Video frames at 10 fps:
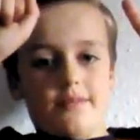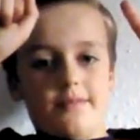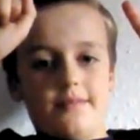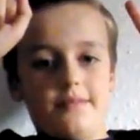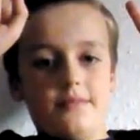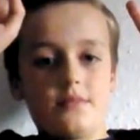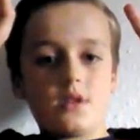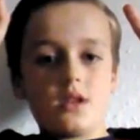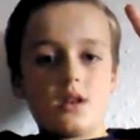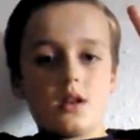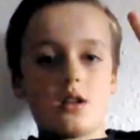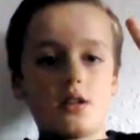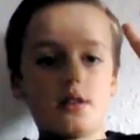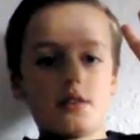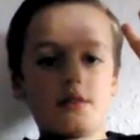
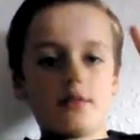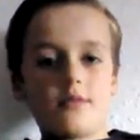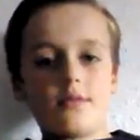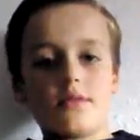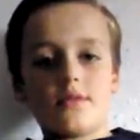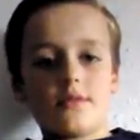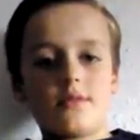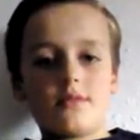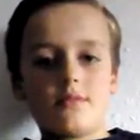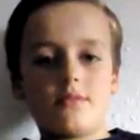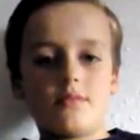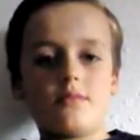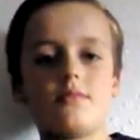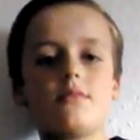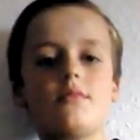
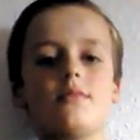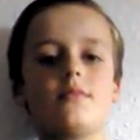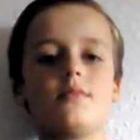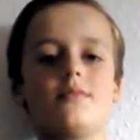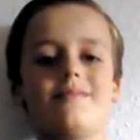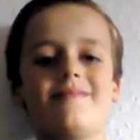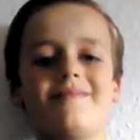Nobody speaks.